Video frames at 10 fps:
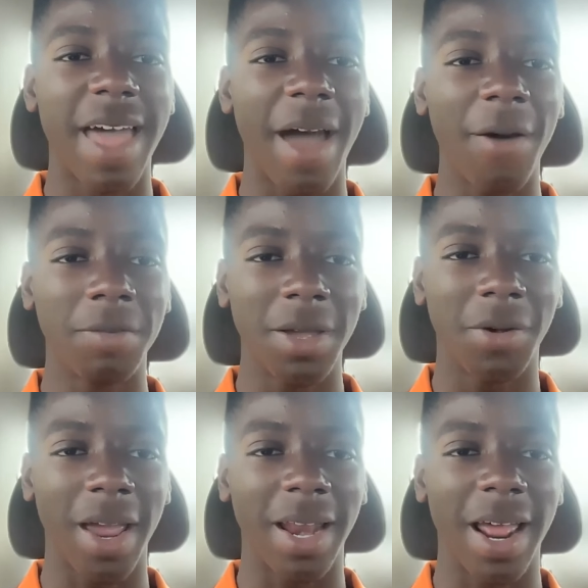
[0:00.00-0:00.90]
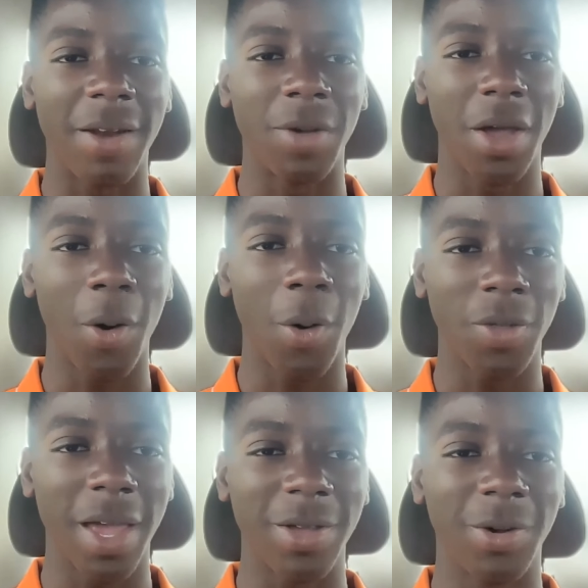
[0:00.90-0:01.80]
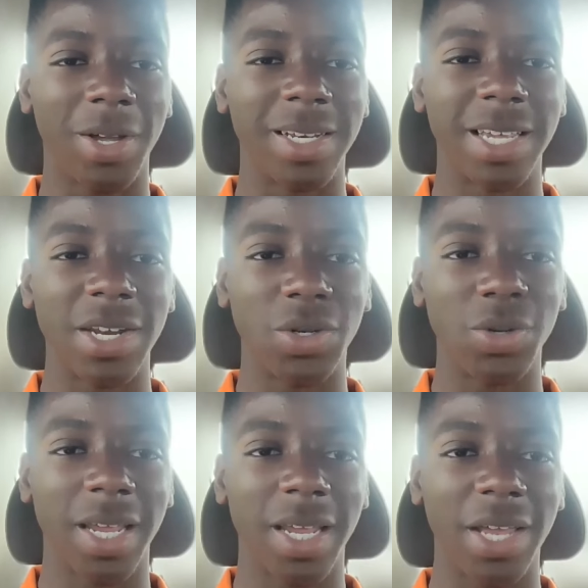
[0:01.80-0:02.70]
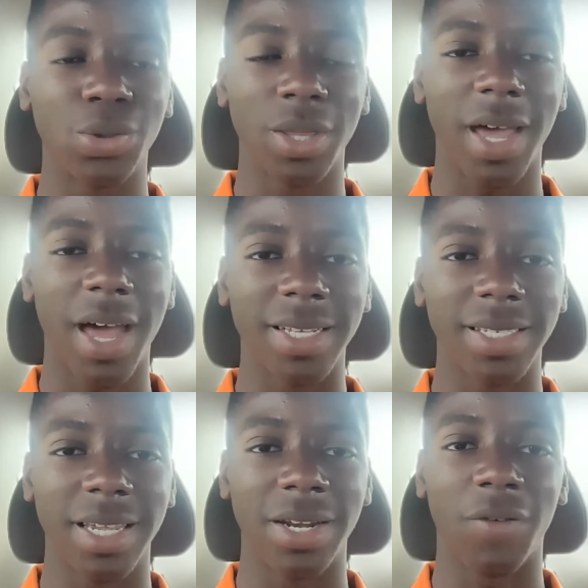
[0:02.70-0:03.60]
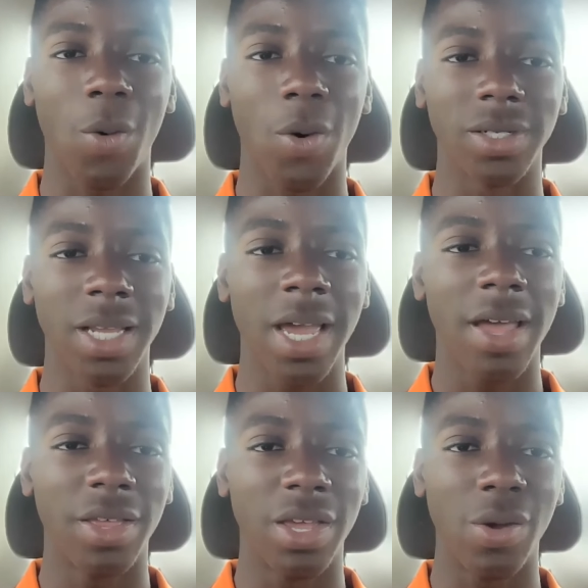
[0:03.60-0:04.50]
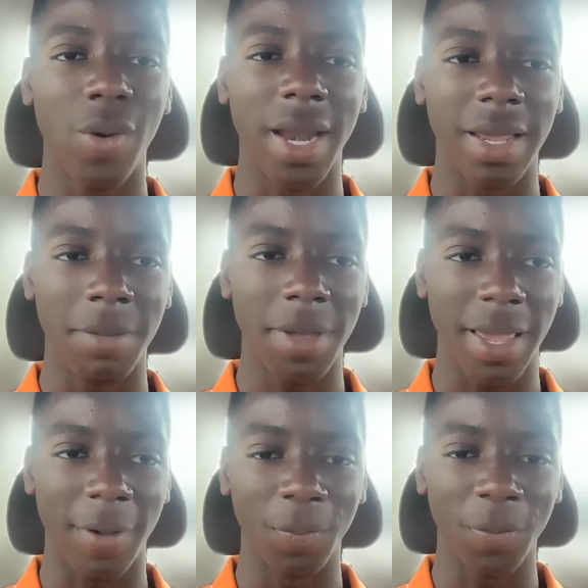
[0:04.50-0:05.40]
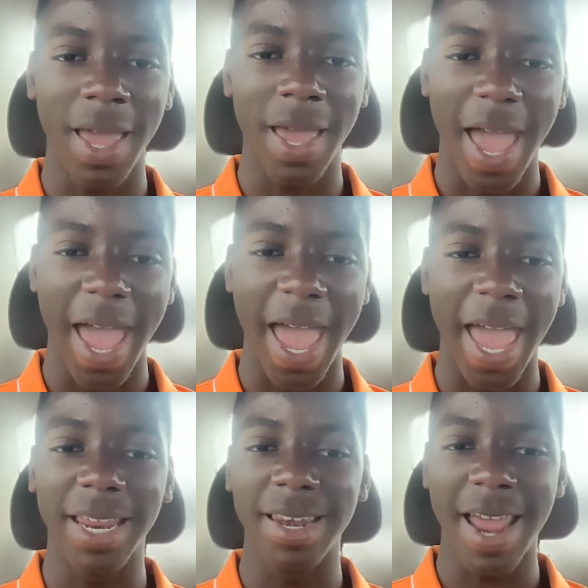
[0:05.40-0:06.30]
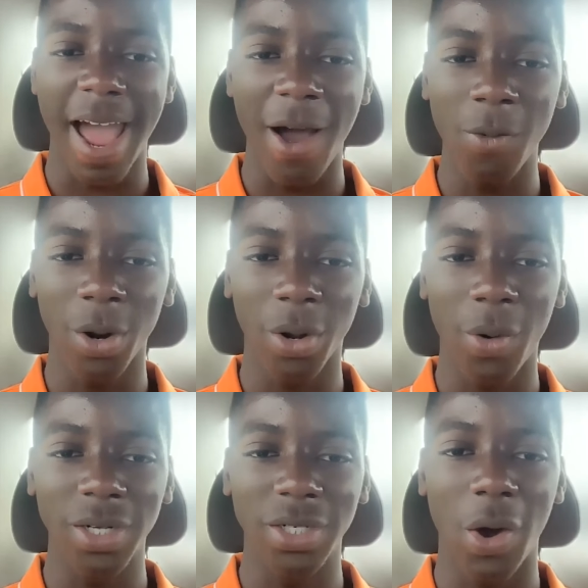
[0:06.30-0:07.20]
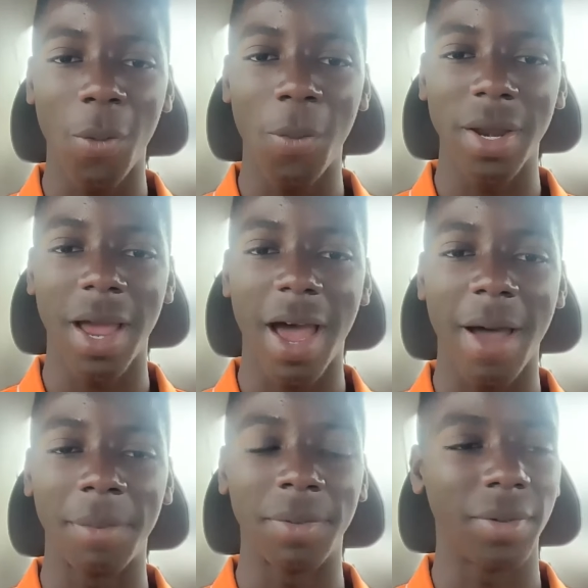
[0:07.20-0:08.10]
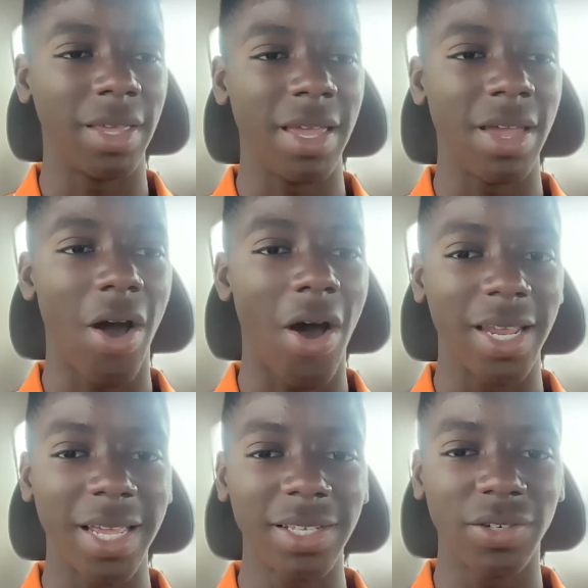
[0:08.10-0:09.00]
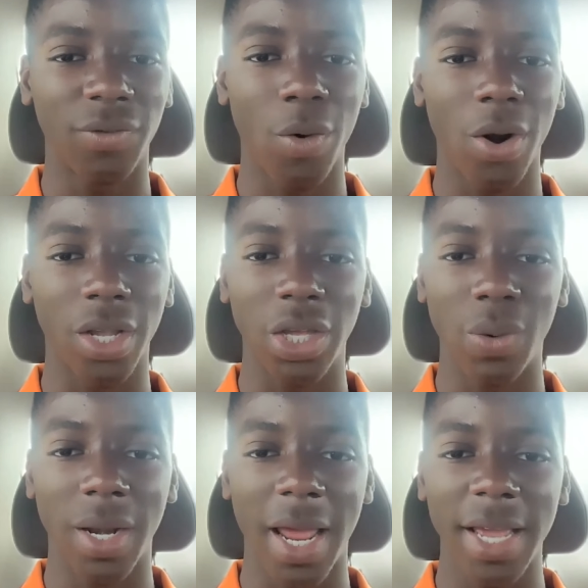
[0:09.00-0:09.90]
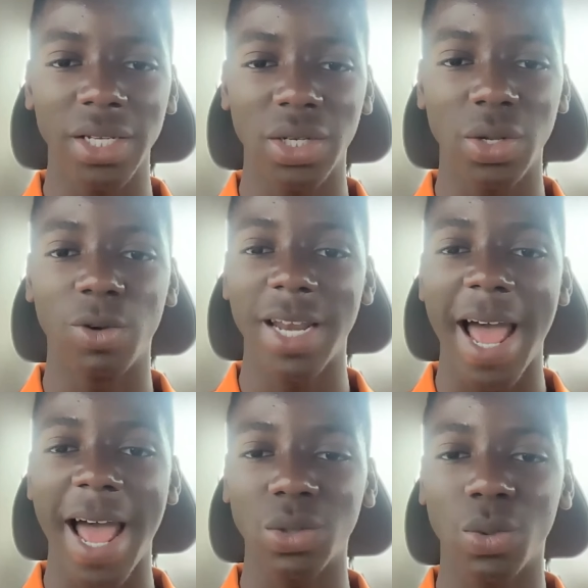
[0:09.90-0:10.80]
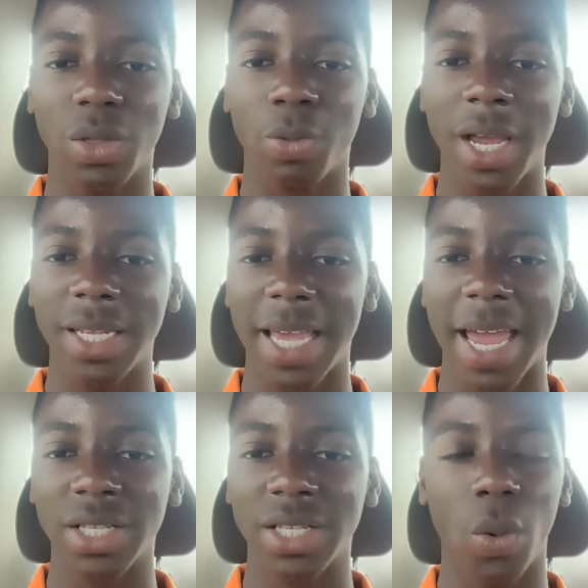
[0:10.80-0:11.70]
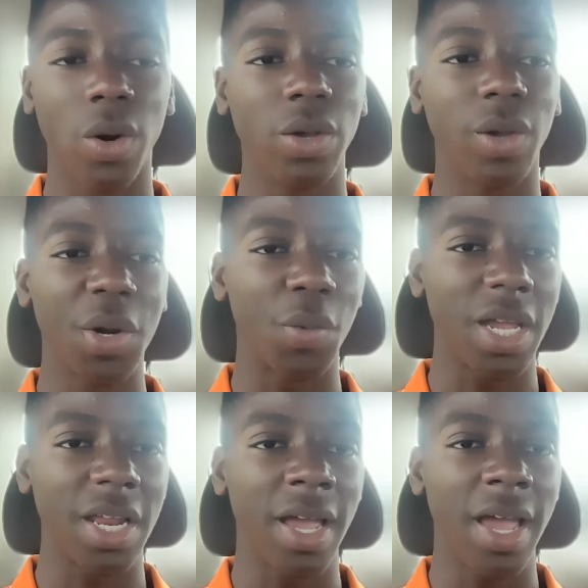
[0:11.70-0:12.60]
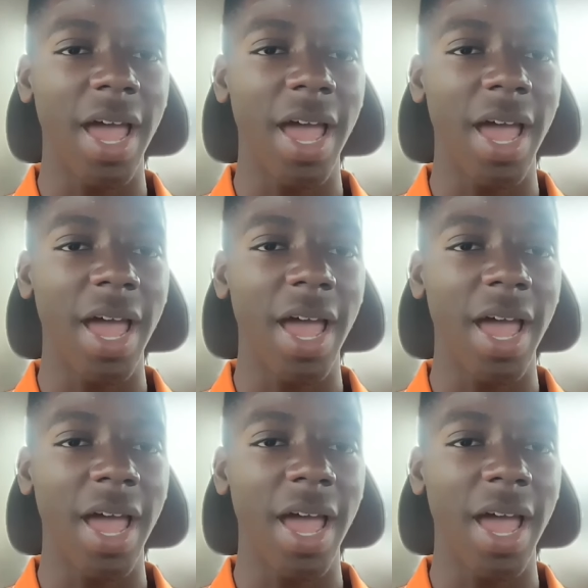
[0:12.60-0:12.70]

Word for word: that would be great. And we hope that you'll continue to engage with us and, of course, the UNEP. And now we're going to open up the audience for Q&A. So you can ask with raised hands or you can read